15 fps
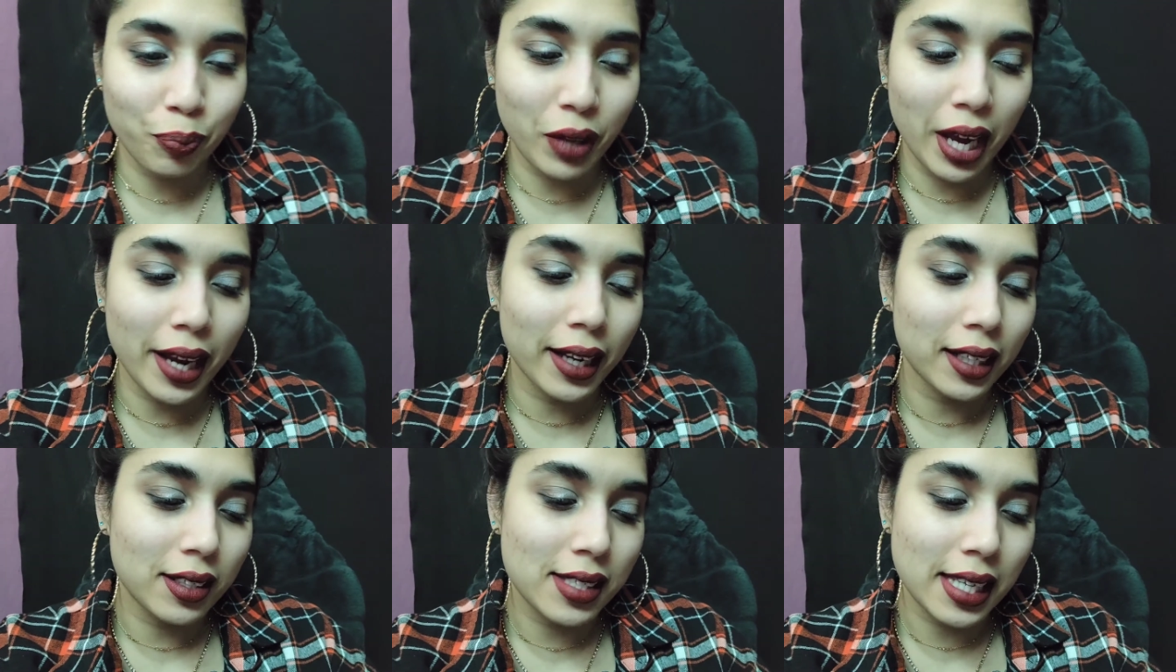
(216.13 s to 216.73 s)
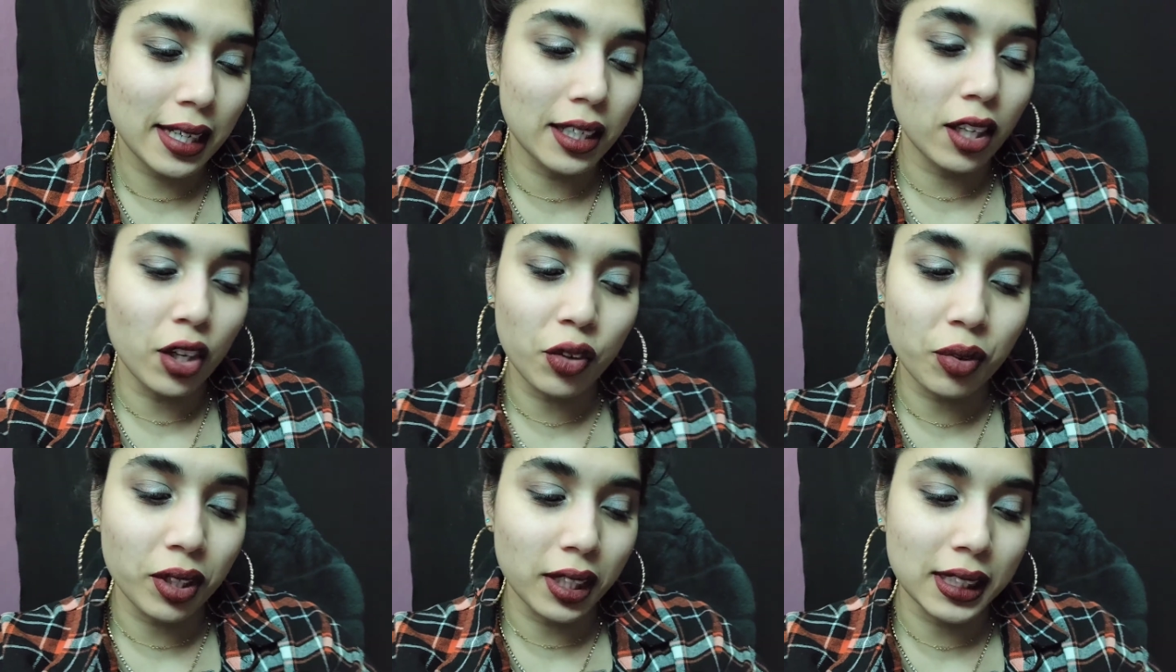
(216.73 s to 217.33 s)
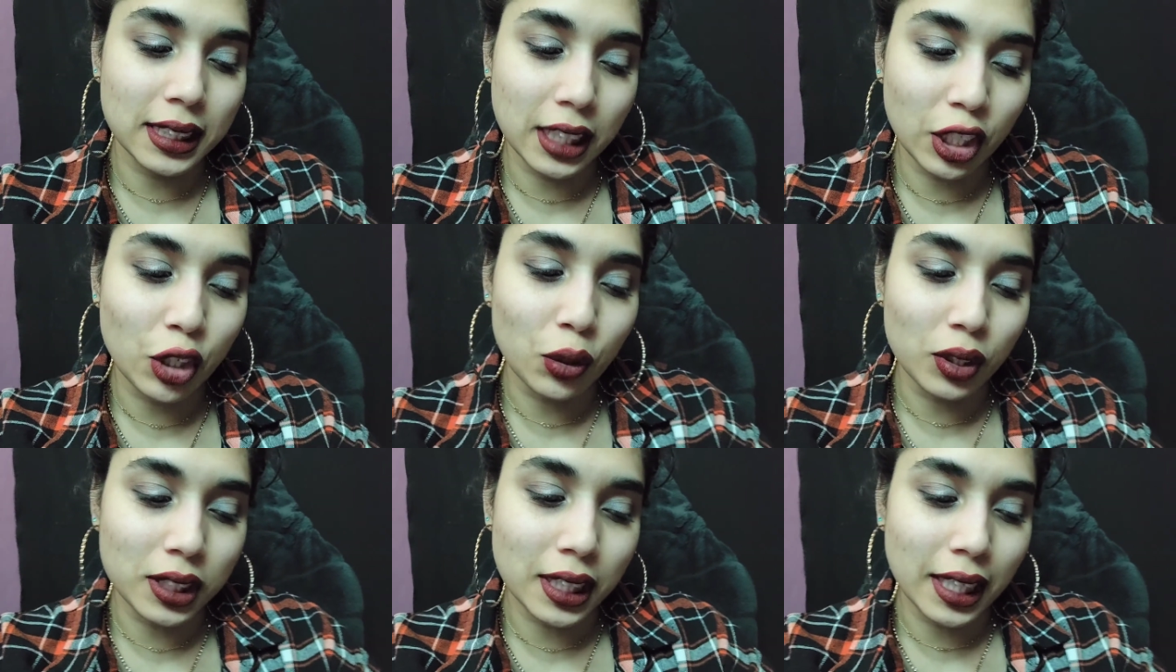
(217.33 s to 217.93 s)
I set an unrealistic
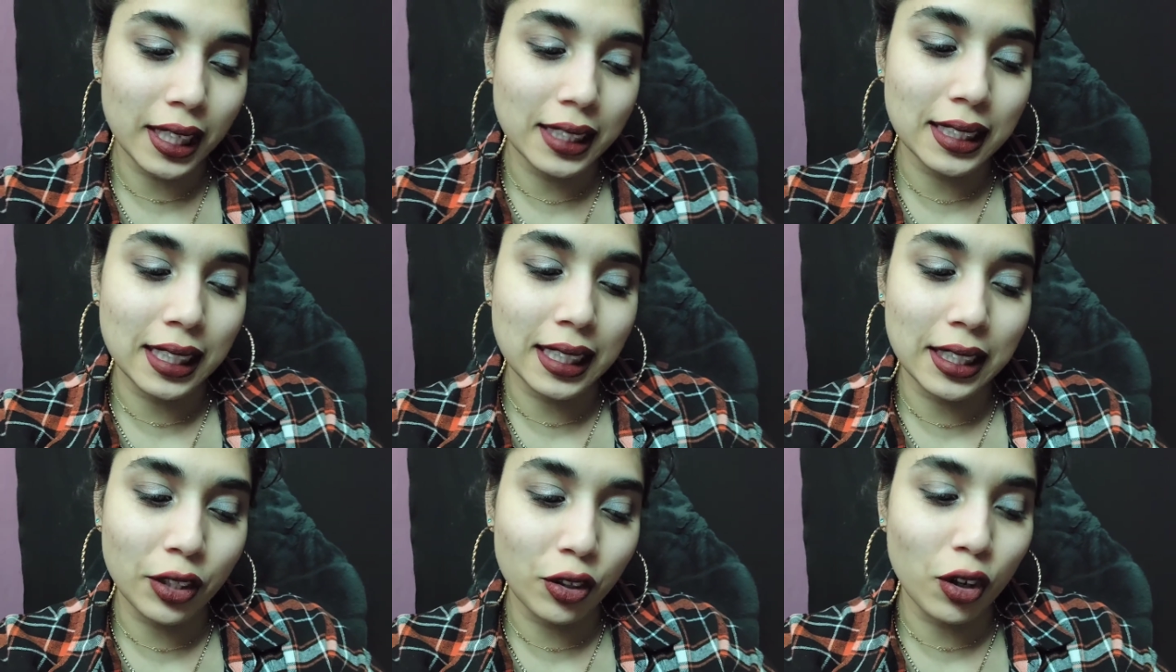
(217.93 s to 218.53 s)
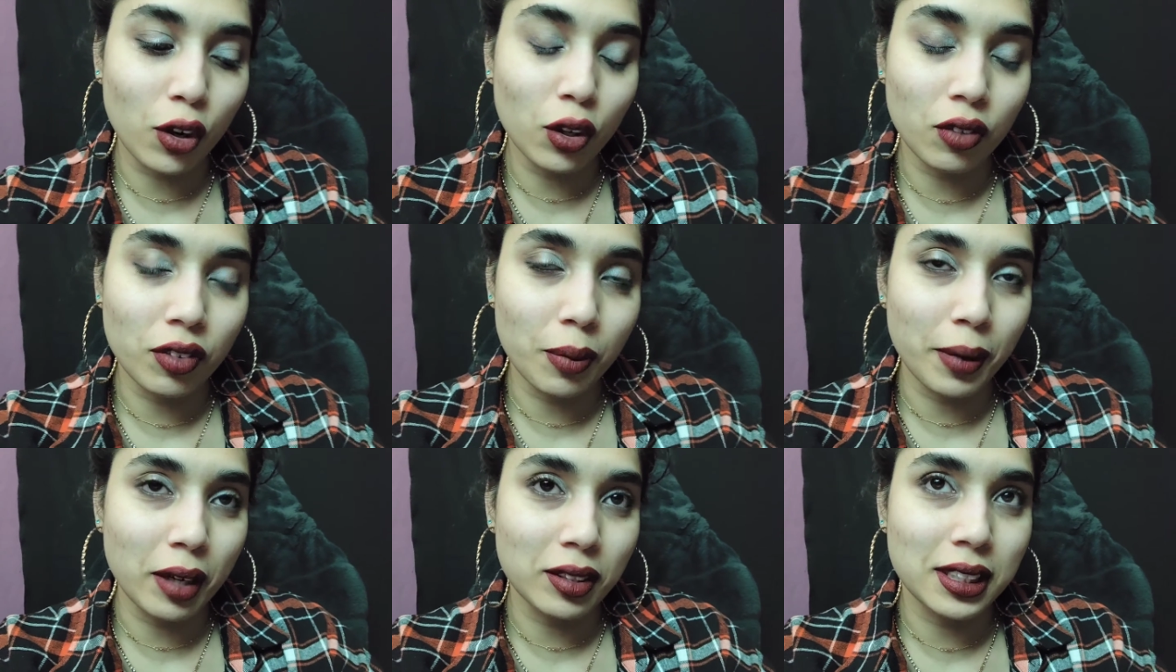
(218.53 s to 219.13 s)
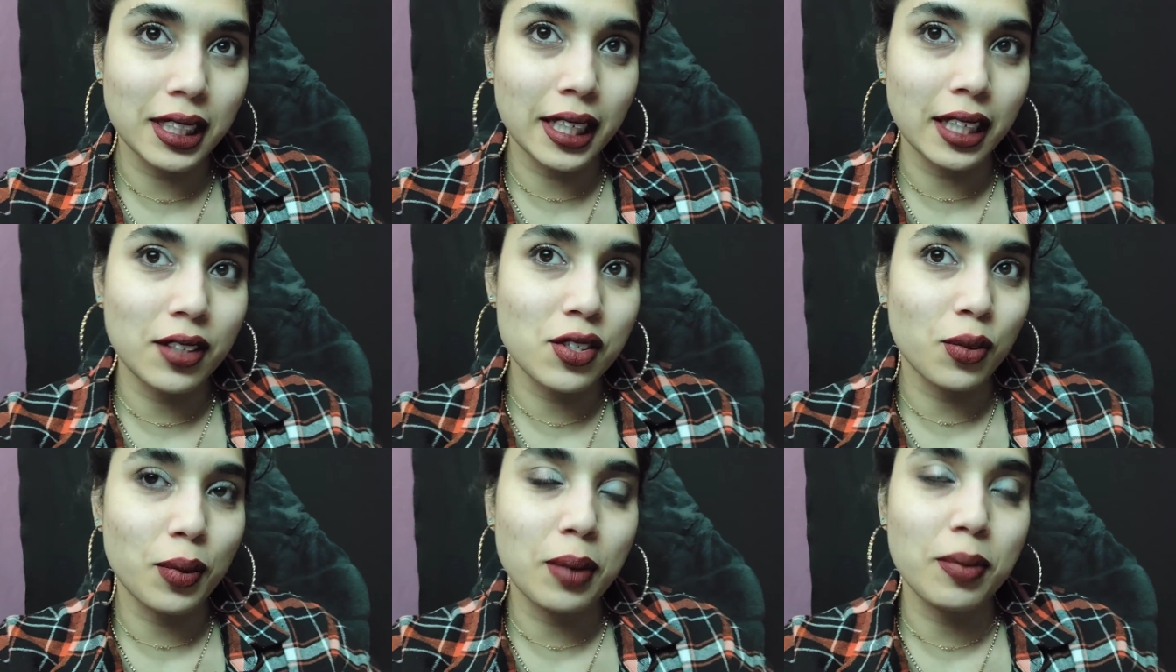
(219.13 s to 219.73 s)
goal today to clear all of them out today.
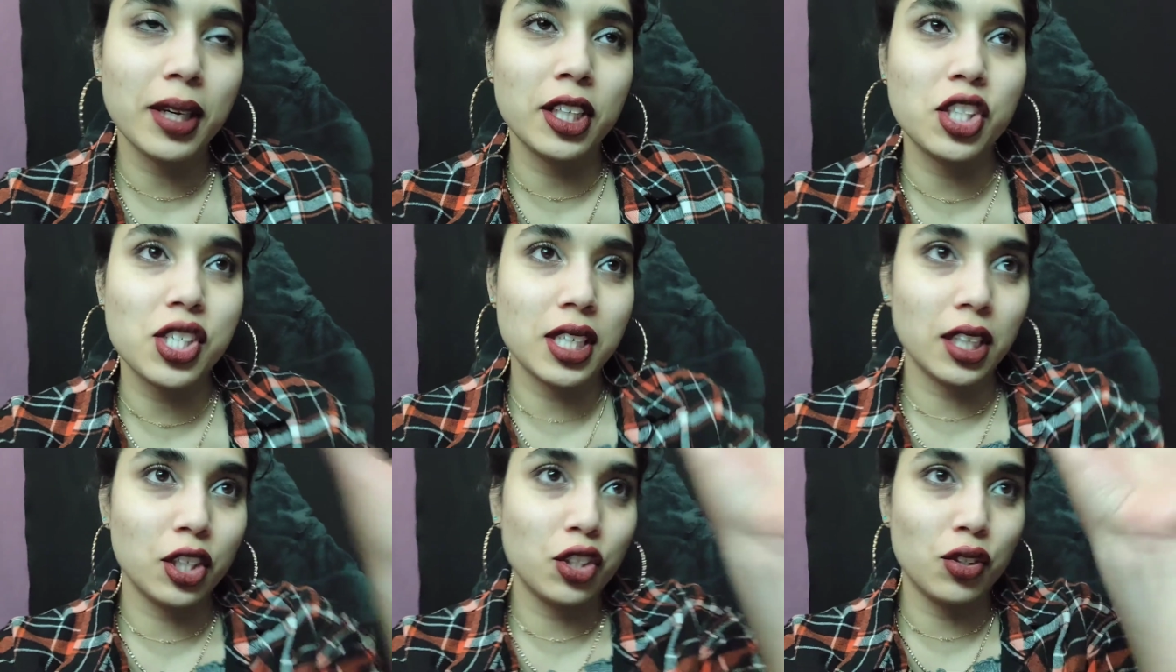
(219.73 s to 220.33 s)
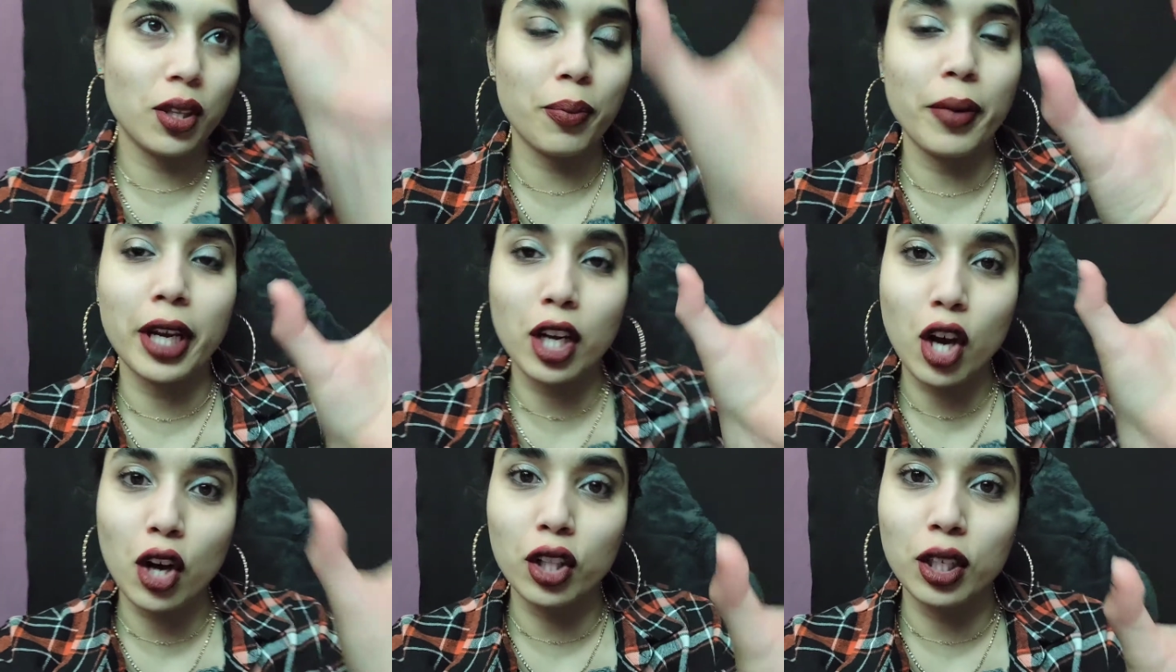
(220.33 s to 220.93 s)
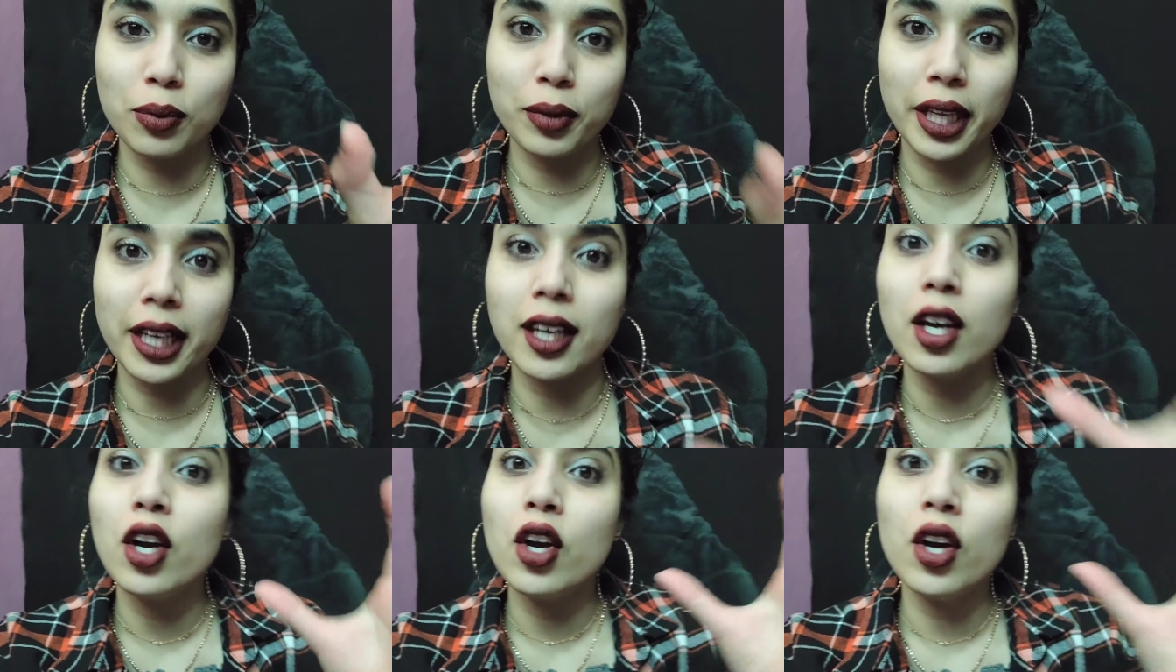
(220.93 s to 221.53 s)
So maybe I just need to do them by column. Like
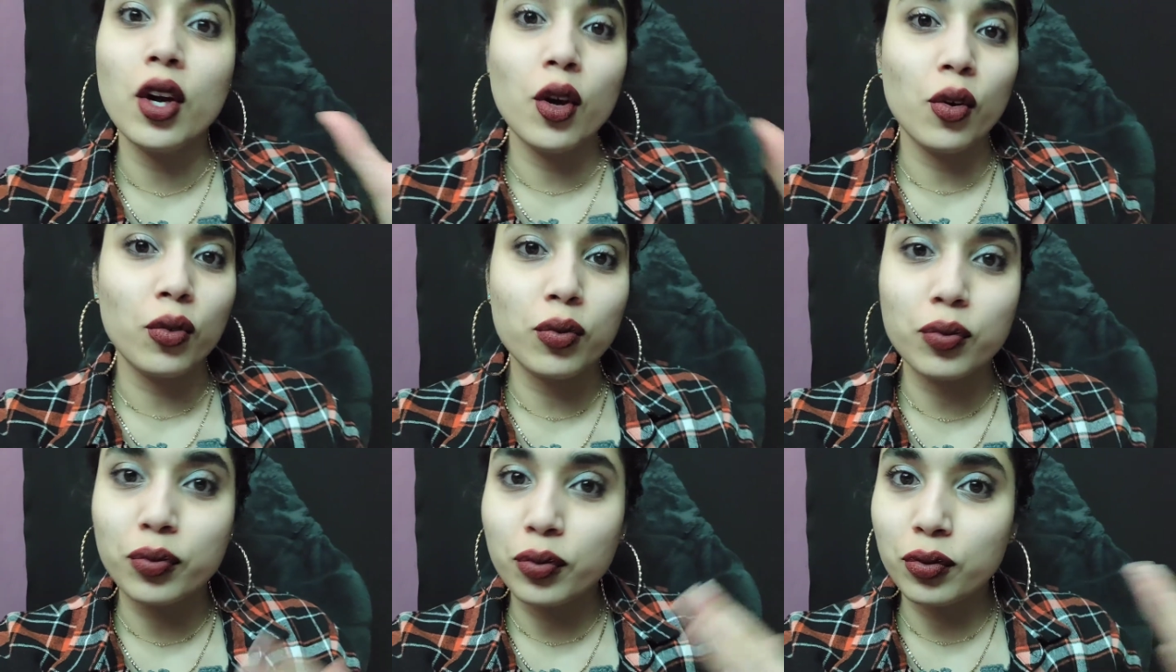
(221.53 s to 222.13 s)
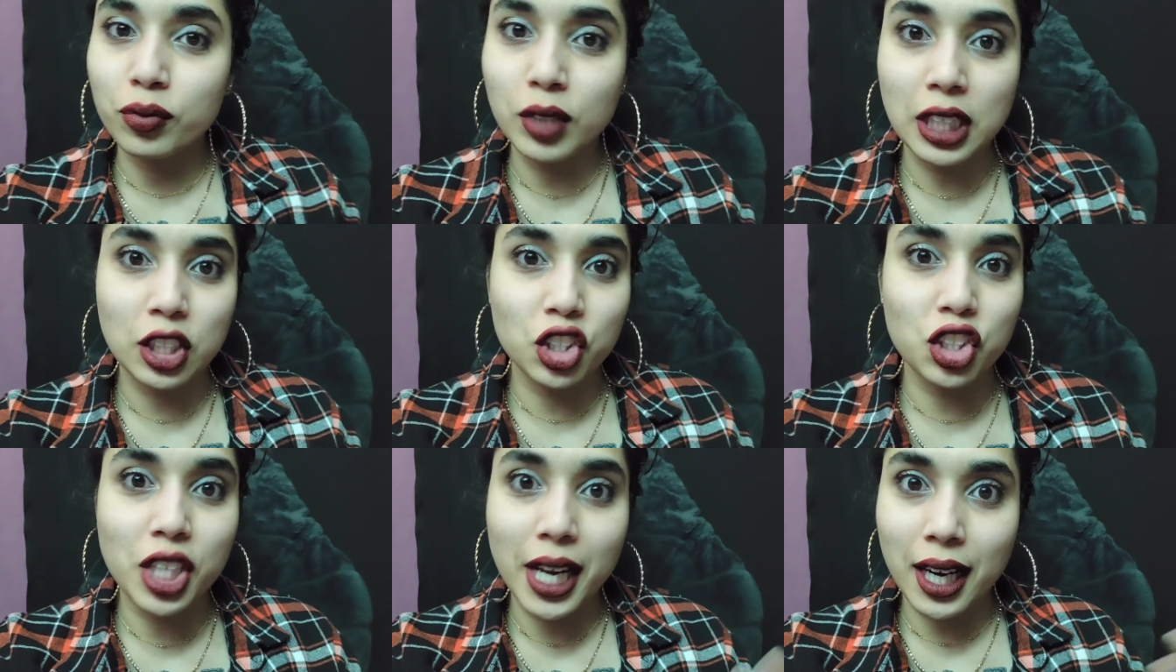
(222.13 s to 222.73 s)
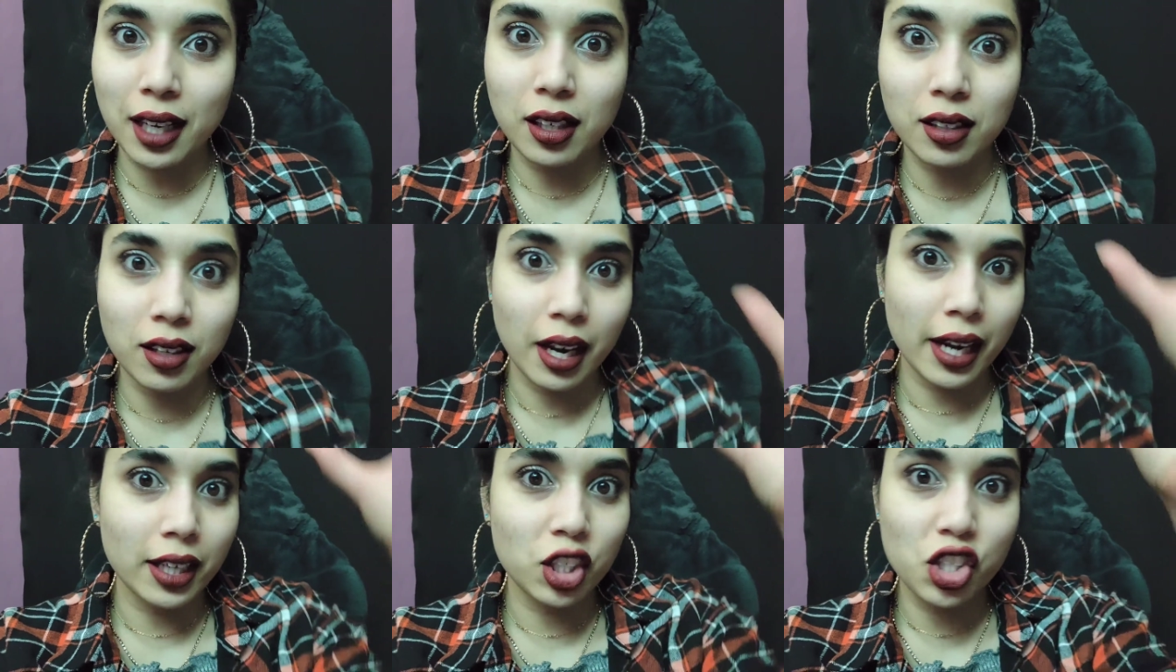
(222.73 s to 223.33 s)
each day
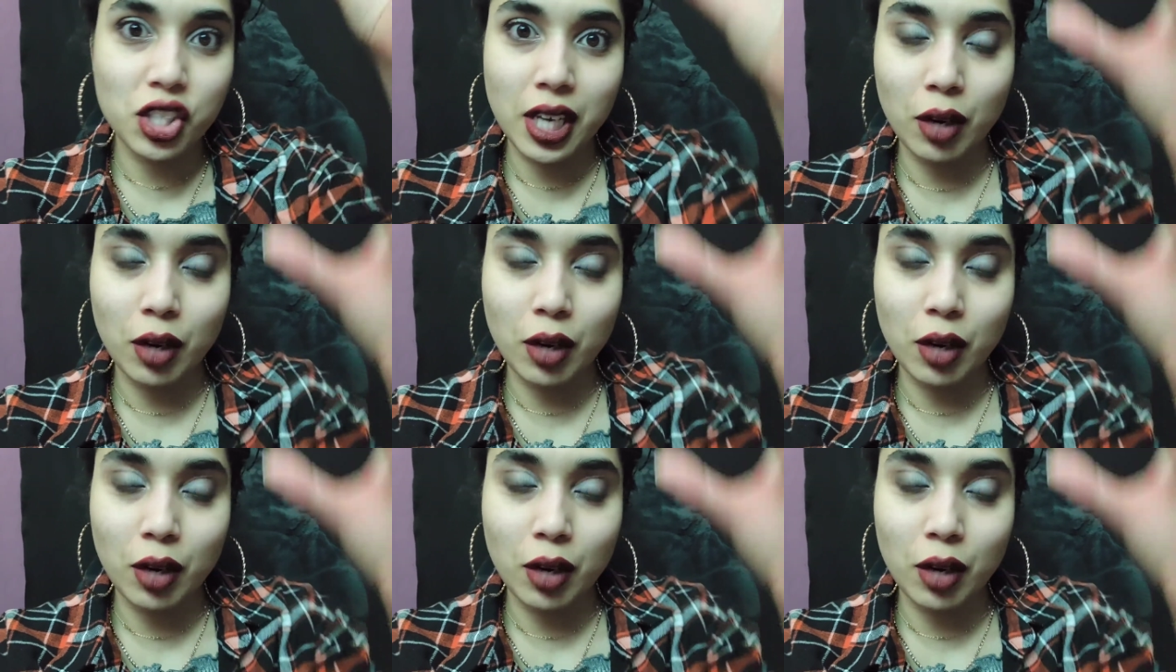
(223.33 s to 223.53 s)
I just